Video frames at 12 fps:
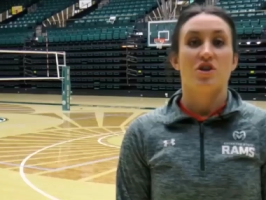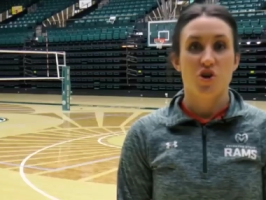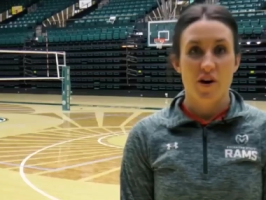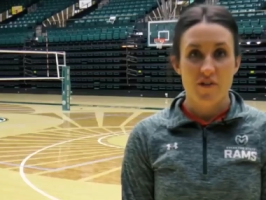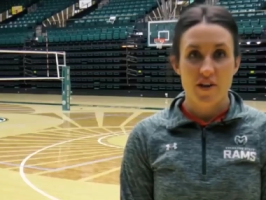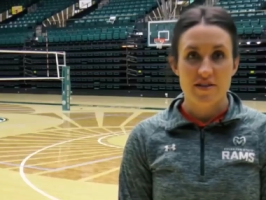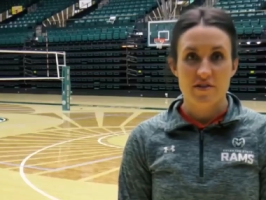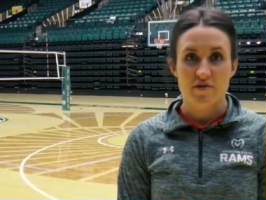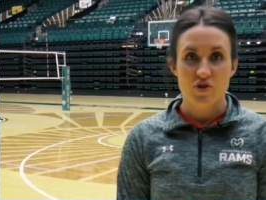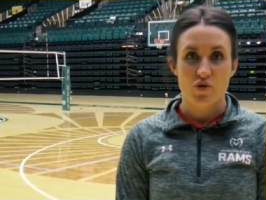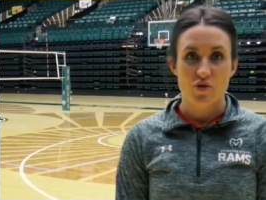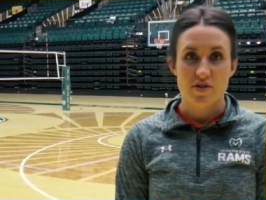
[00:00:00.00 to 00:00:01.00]
So you have a list
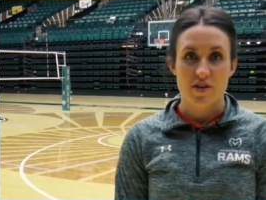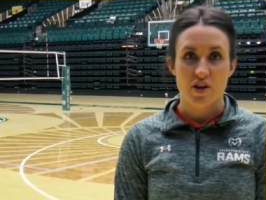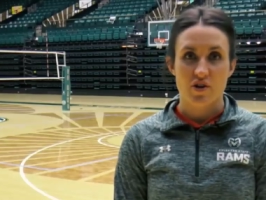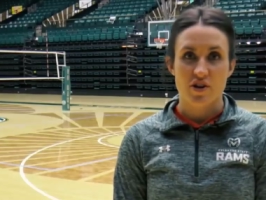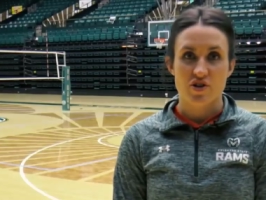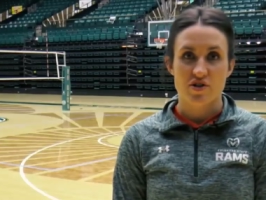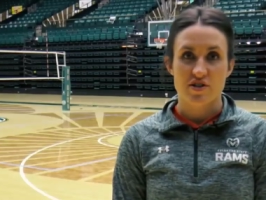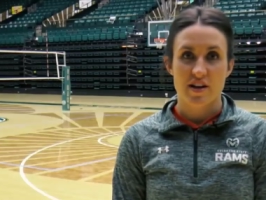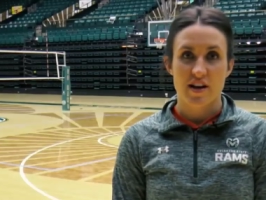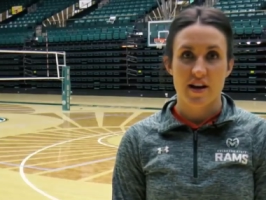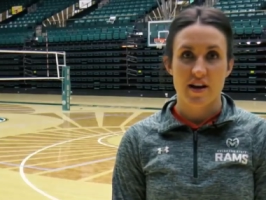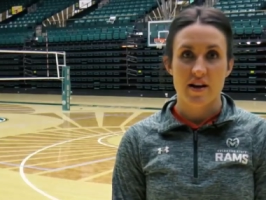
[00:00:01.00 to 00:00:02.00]
of schools that you're
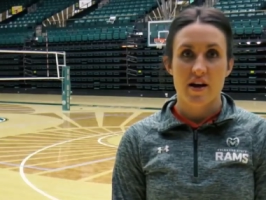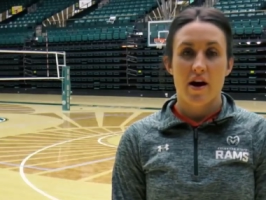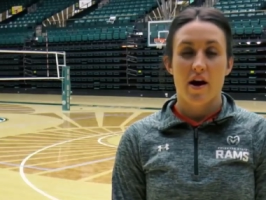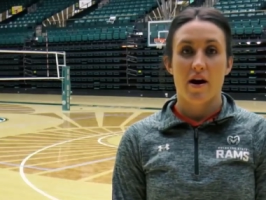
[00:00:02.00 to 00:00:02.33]
interested in.